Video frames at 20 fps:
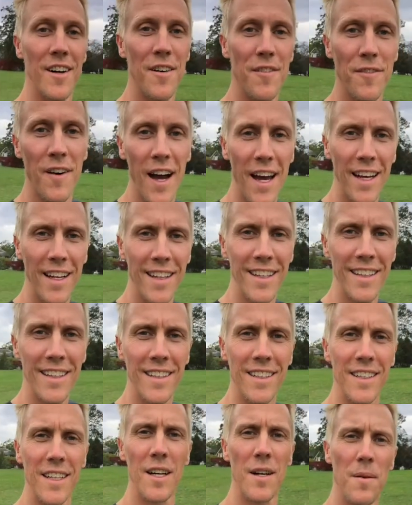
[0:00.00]
Finally,
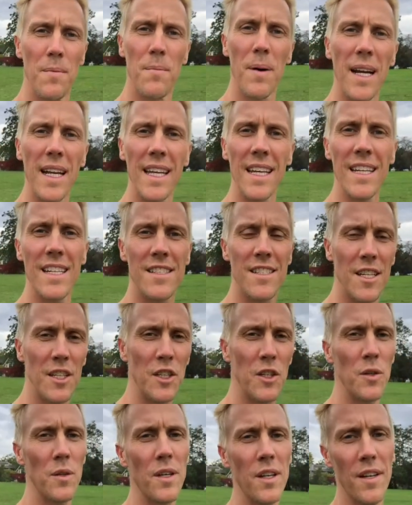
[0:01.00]
money is a
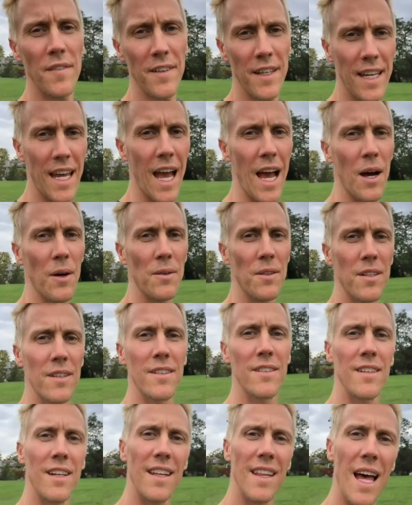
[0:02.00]
unit of account.
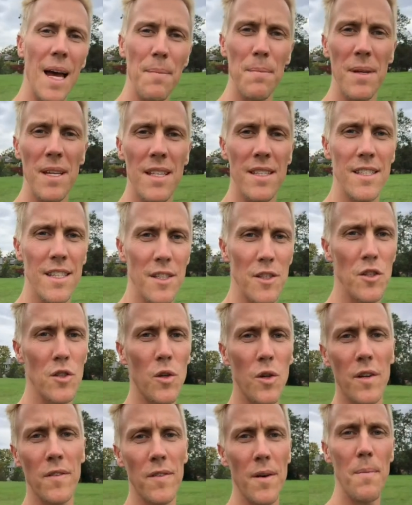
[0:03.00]
And that means it's
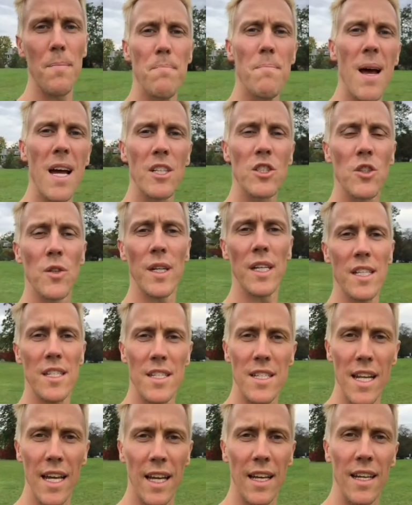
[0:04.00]
sort of a measuring
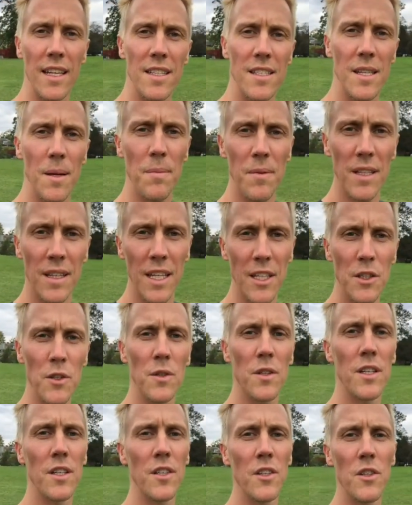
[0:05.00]
stick. It's something that you
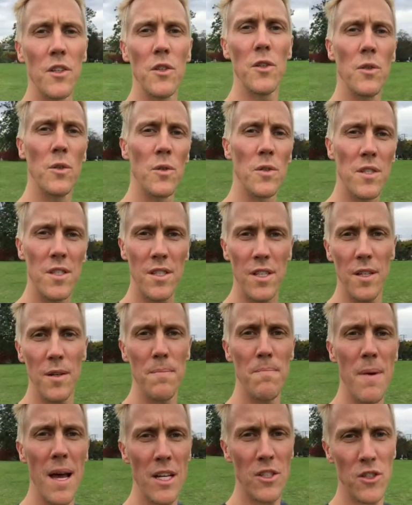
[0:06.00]
can use to
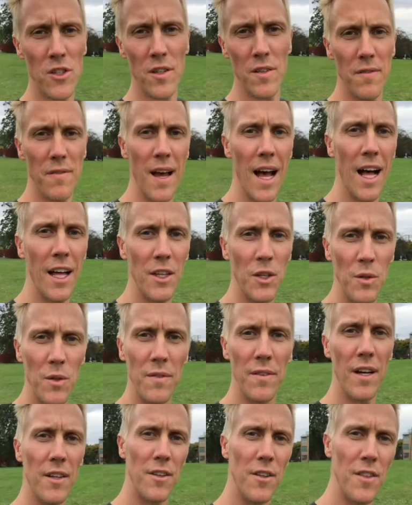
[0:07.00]
measure the value of
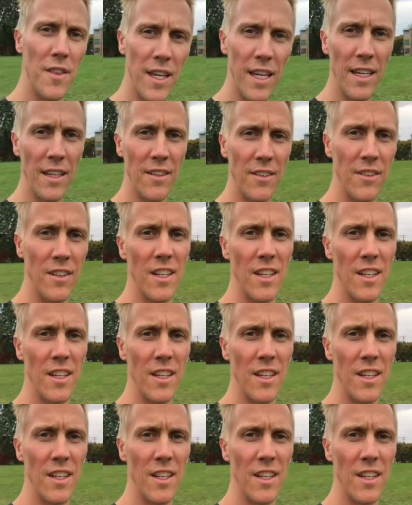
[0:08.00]
other things